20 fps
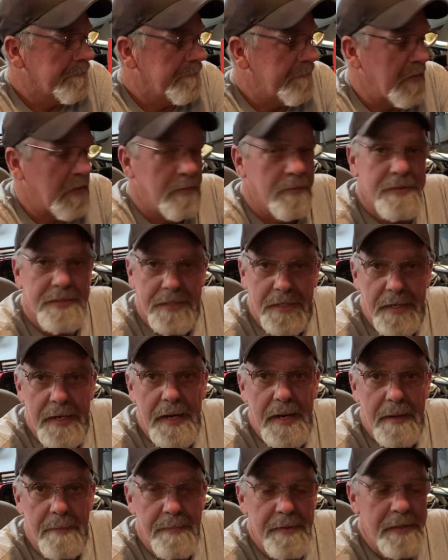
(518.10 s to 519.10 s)
which can
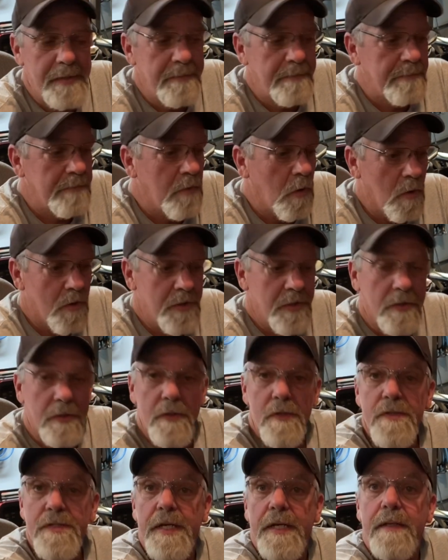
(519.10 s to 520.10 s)
happen, or you
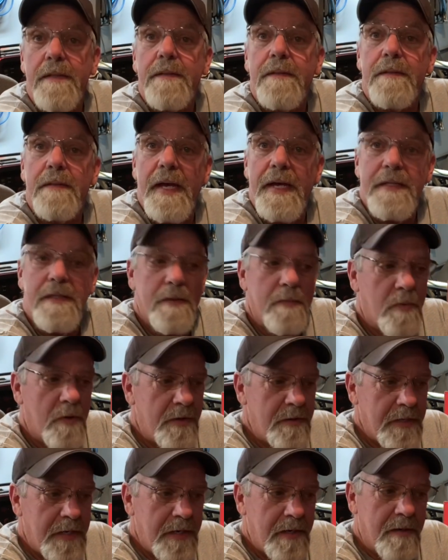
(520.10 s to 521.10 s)
lose it, like the
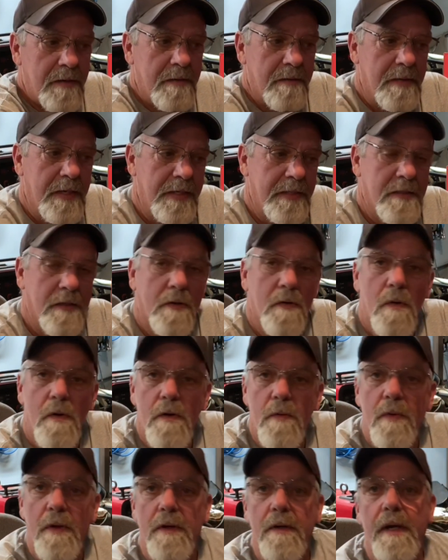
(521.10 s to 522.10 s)
one here, like the
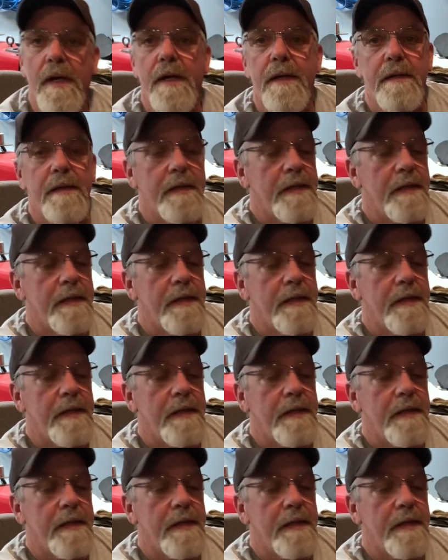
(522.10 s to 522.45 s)
Cornwell gun,